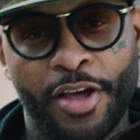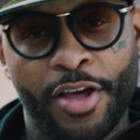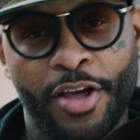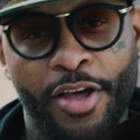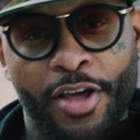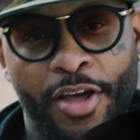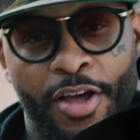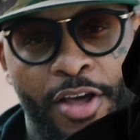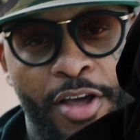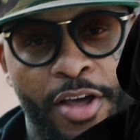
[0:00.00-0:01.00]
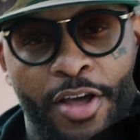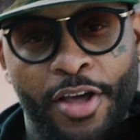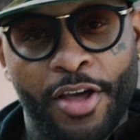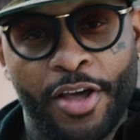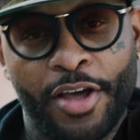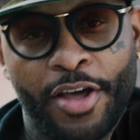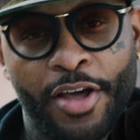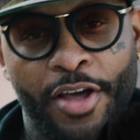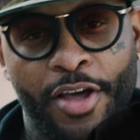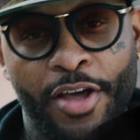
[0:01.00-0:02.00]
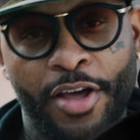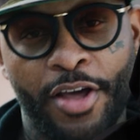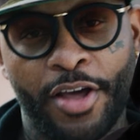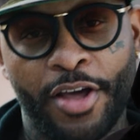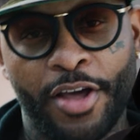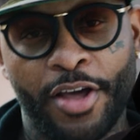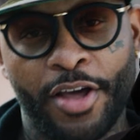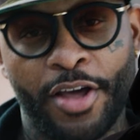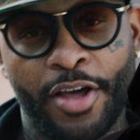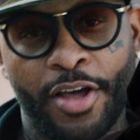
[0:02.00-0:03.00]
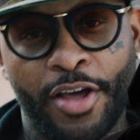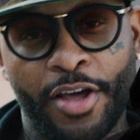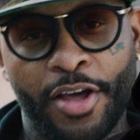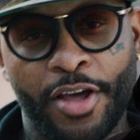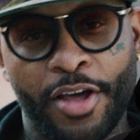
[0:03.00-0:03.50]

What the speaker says: (silent)